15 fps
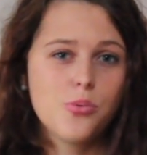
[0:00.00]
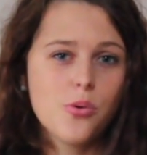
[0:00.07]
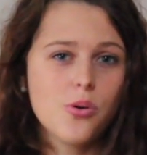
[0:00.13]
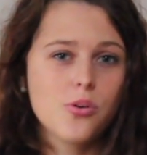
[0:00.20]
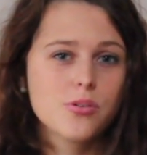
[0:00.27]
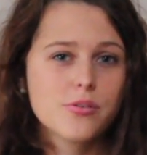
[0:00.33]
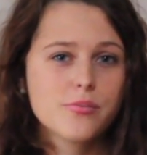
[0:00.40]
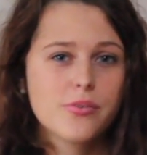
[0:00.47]

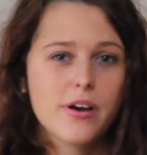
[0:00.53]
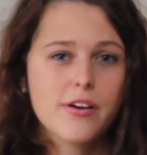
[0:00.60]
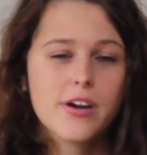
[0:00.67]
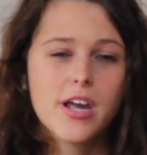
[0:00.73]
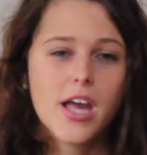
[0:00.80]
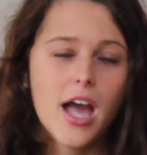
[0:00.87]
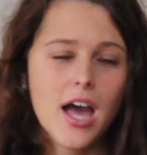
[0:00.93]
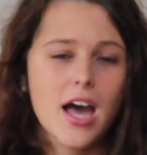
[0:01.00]
warm and
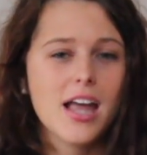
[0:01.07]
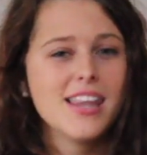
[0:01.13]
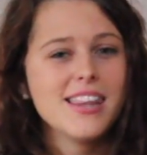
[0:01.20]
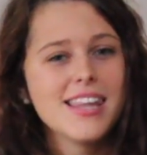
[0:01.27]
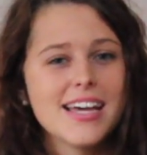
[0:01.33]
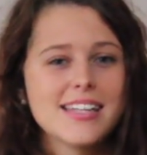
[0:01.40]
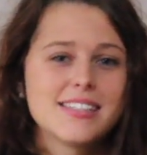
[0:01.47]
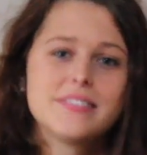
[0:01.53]
very,
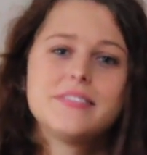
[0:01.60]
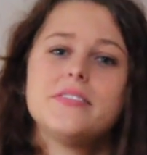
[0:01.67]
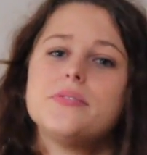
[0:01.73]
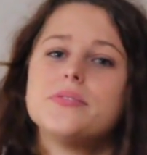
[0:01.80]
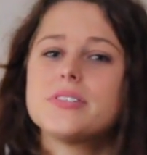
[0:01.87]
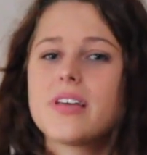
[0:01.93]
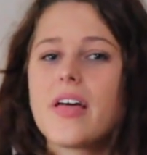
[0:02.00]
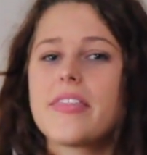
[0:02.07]
let's
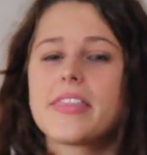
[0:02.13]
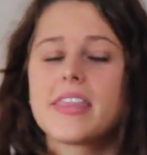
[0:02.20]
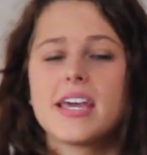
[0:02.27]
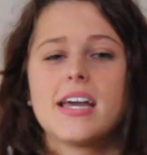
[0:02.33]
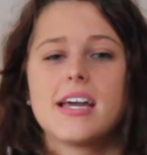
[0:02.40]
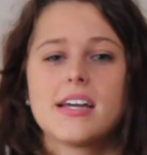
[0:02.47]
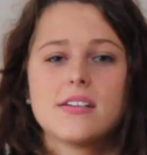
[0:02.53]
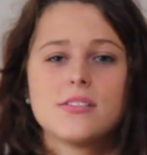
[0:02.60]
do something.